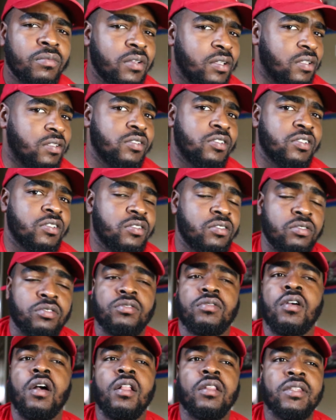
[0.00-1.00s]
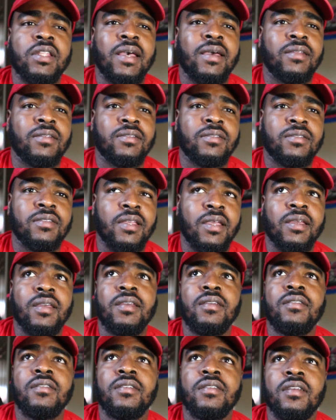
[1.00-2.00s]
and just call that a
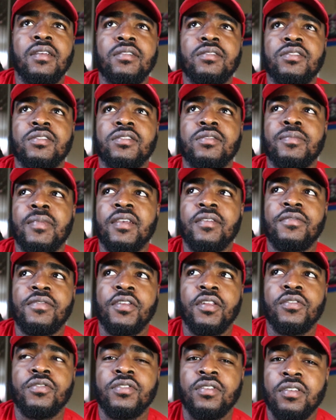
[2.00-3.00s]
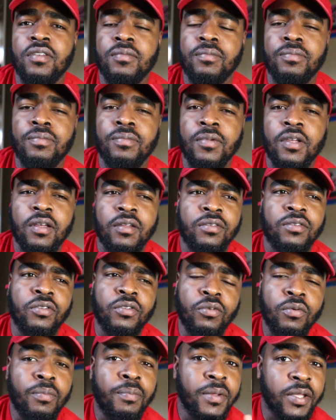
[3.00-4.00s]
day and just make videos on a, a
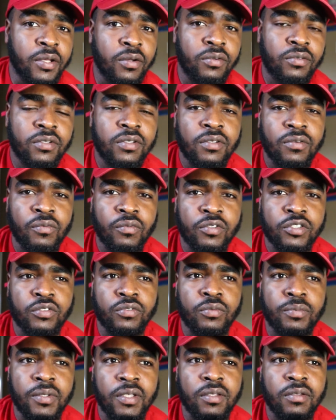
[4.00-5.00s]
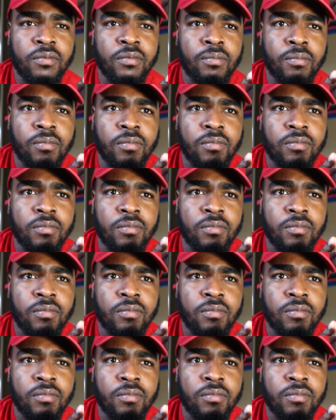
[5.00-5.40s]
new build, which will be,